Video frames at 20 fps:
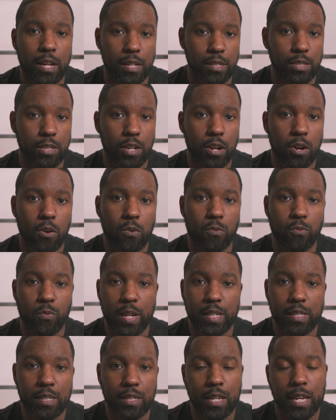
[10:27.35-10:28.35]
So
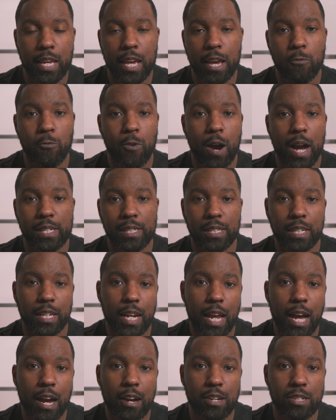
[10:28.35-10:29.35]
rinsing it and washing
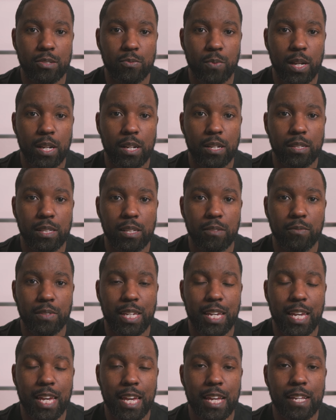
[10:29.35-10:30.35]
it out is
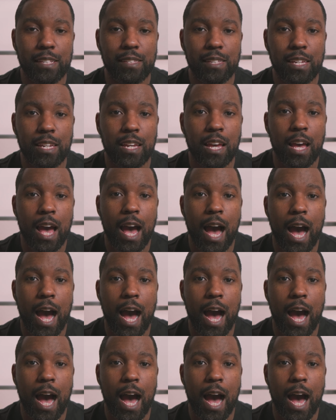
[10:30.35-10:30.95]
relatively easy.